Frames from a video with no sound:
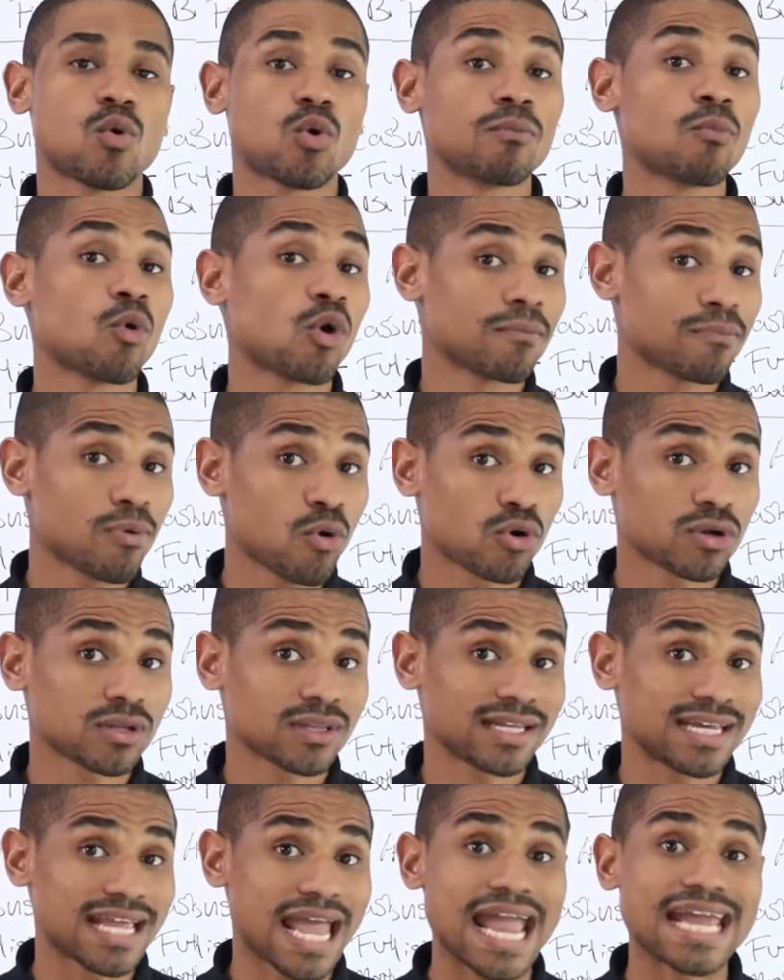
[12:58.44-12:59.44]
or, more
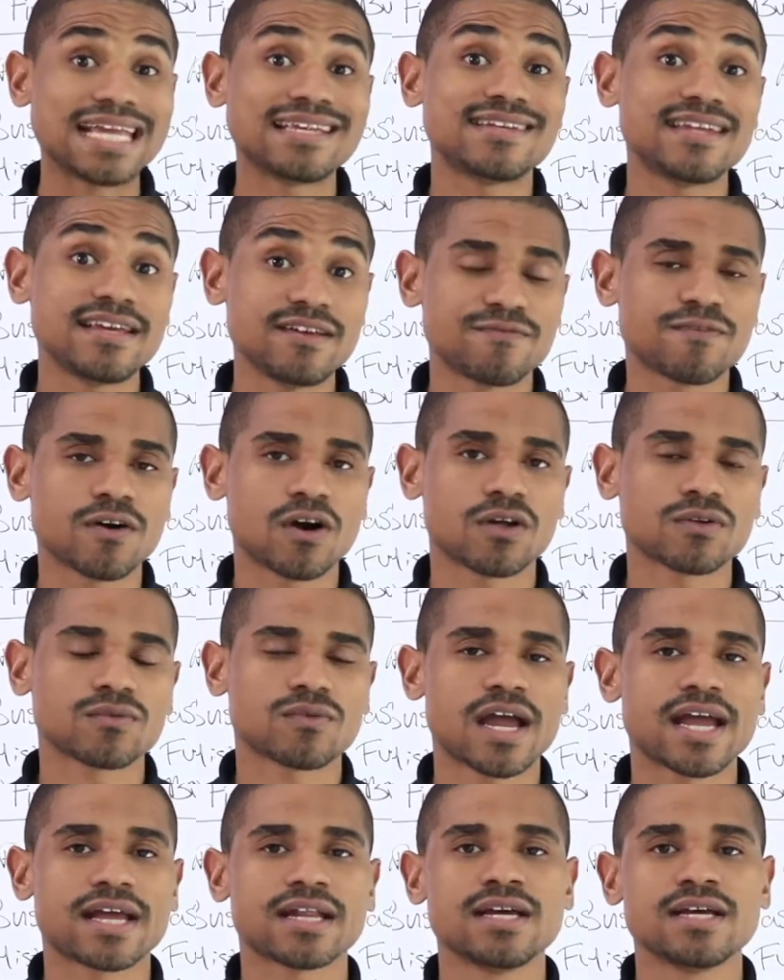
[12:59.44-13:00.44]
importantly, a
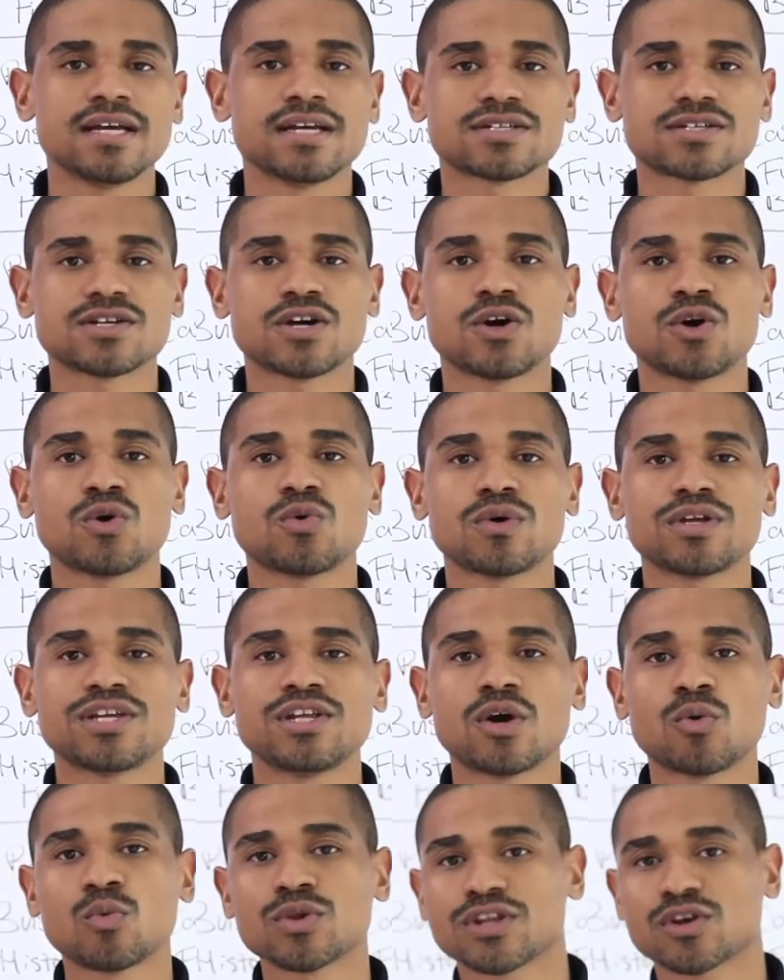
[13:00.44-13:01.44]
default, right?
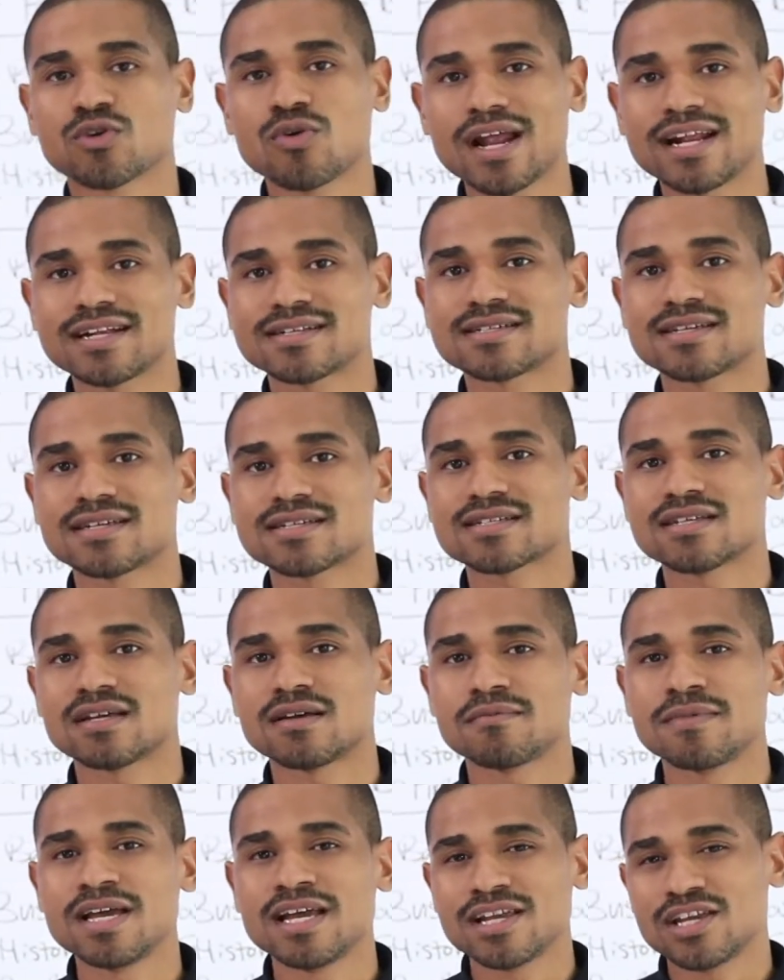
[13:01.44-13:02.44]
So, with the credit
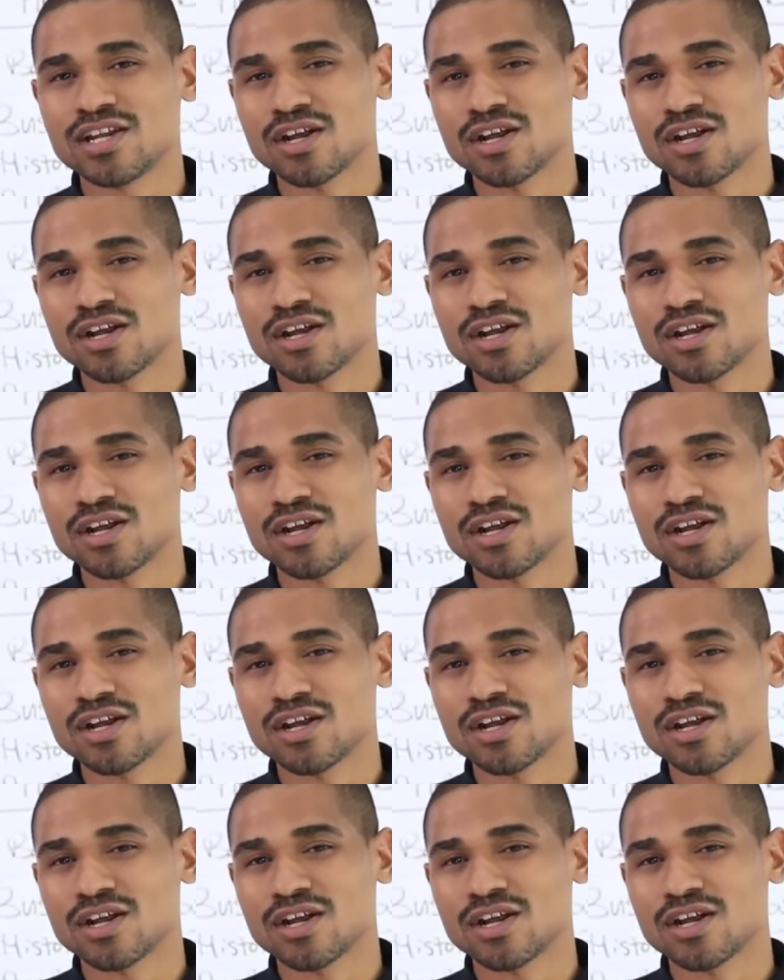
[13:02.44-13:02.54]
system,